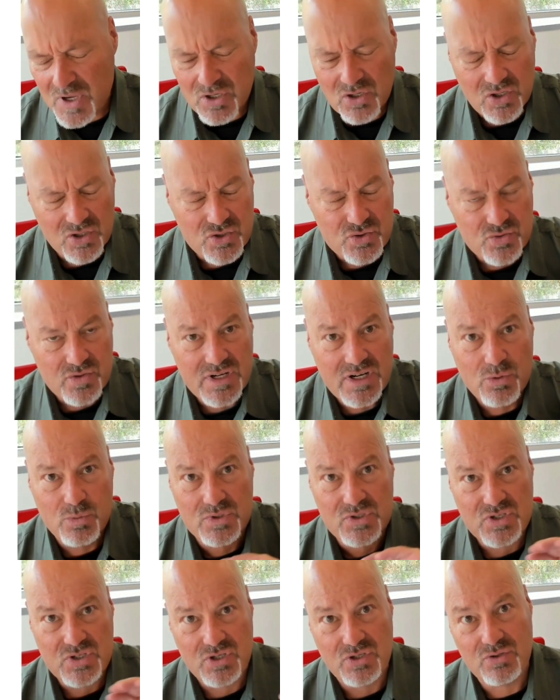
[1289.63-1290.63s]
Katrina
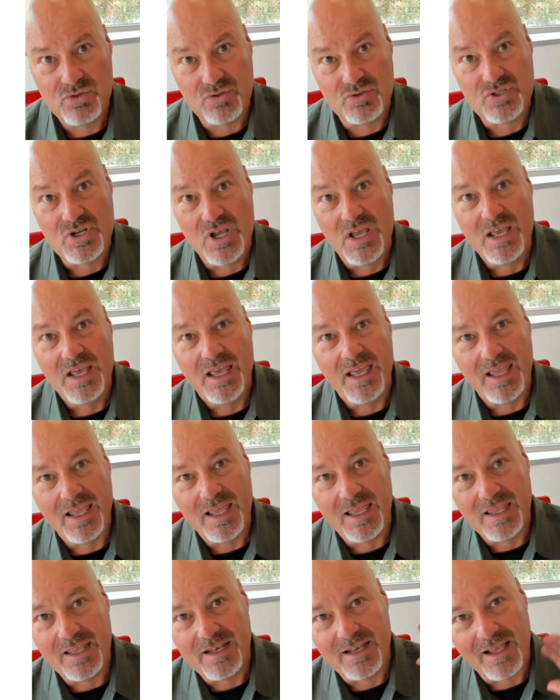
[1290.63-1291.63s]
was huge.
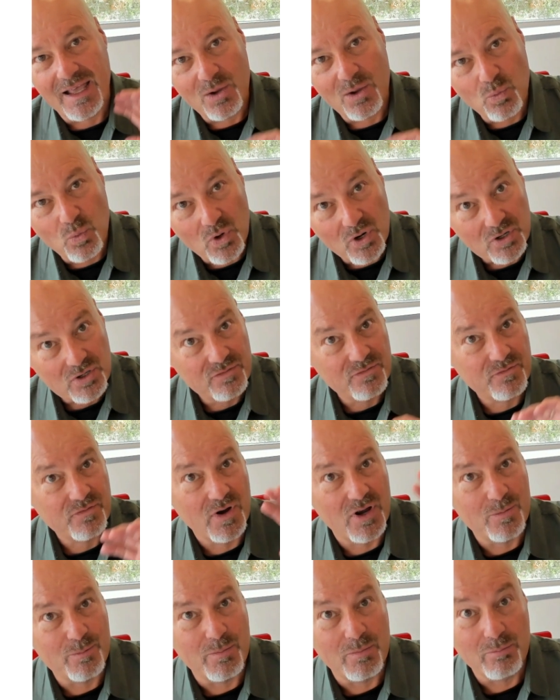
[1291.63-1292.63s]
And I worked
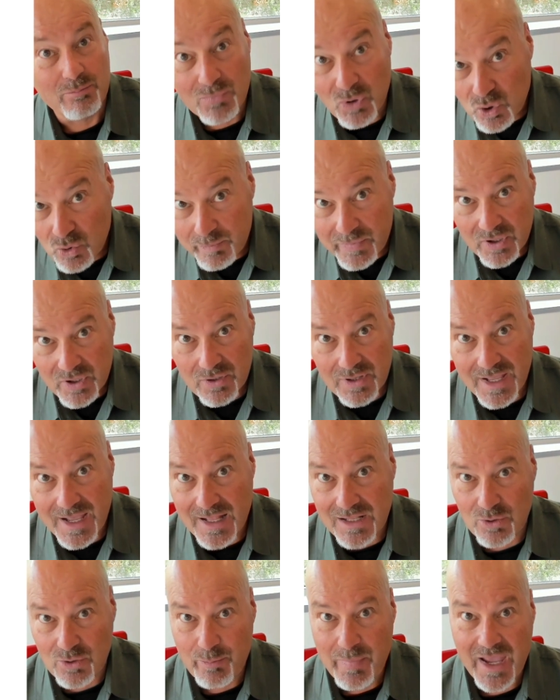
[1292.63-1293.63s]
from Mobile,
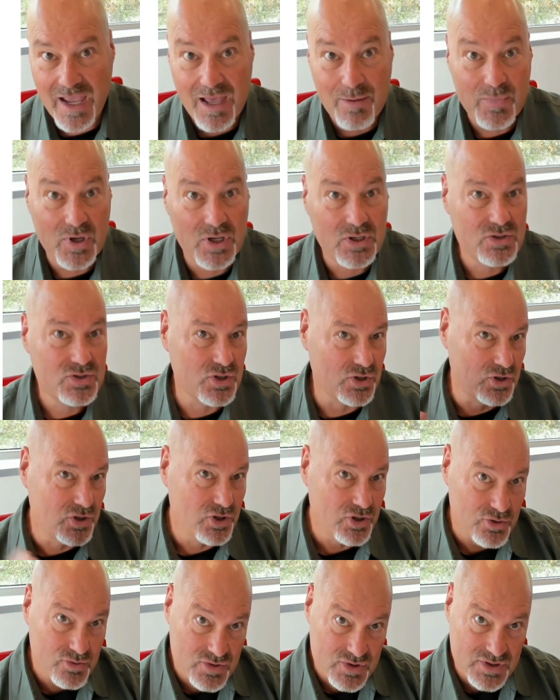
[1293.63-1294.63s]
Alabama to
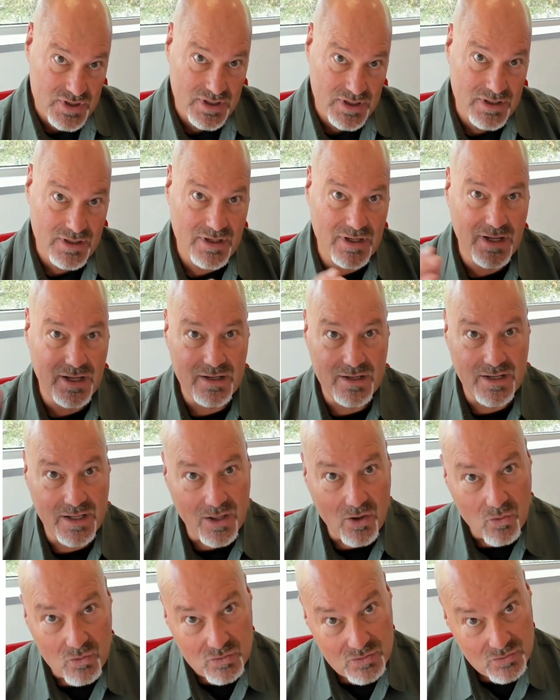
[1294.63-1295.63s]
Houston and
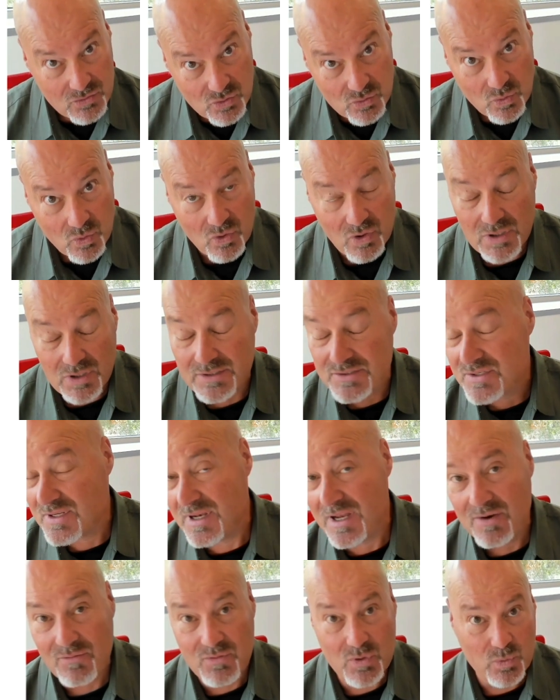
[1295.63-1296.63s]
New Orleans and
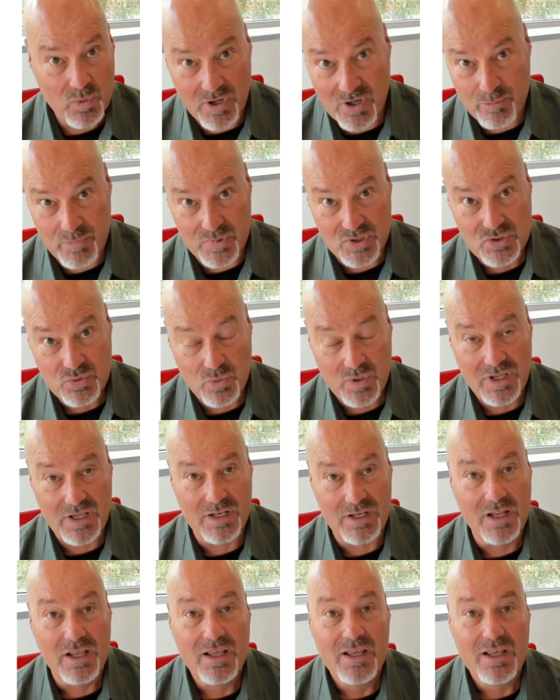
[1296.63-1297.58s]
everywhere in between.